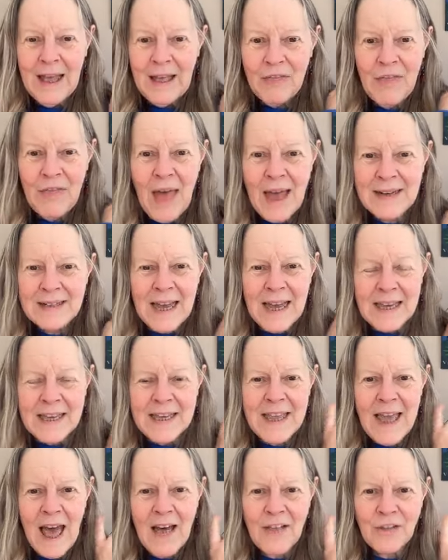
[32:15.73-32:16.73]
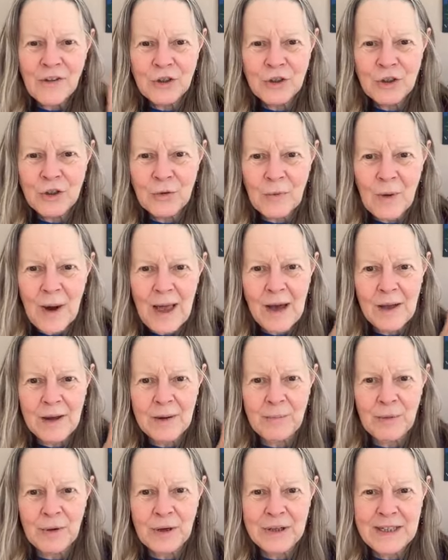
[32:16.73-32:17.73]
that gathers around
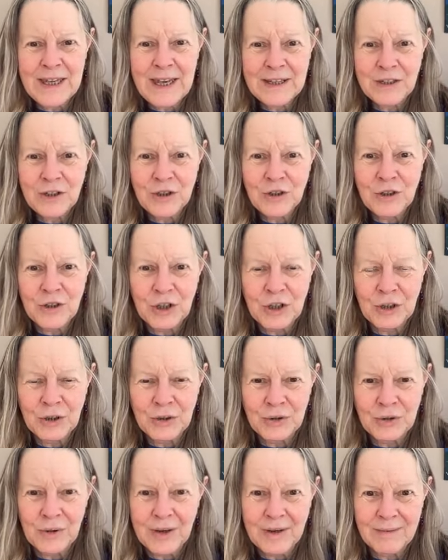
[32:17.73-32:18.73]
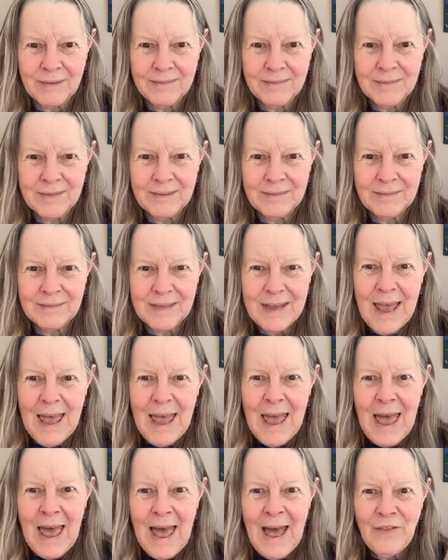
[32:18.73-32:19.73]
and protects the children.
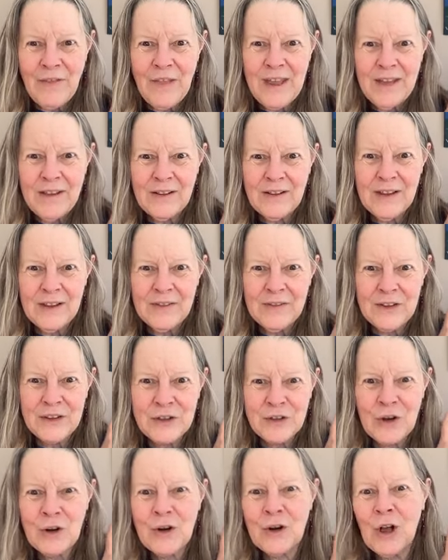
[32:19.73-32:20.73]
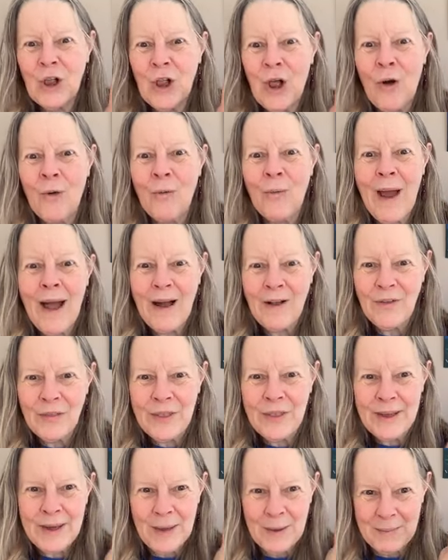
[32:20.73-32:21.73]
And then the circle around
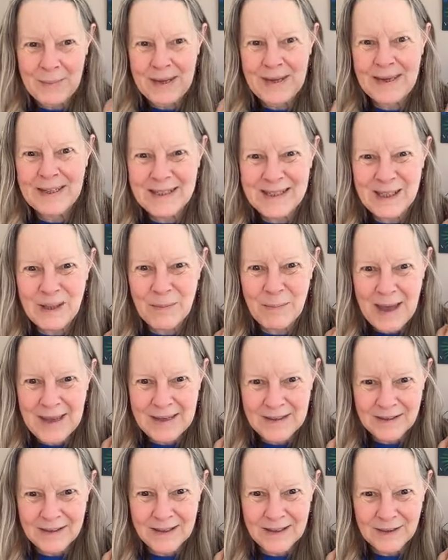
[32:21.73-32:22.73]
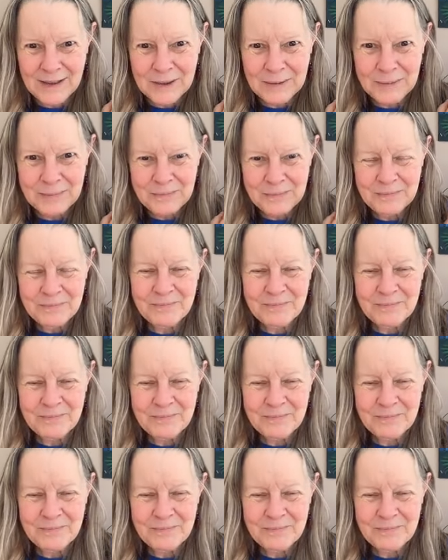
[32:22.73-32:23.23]
them is the masculine.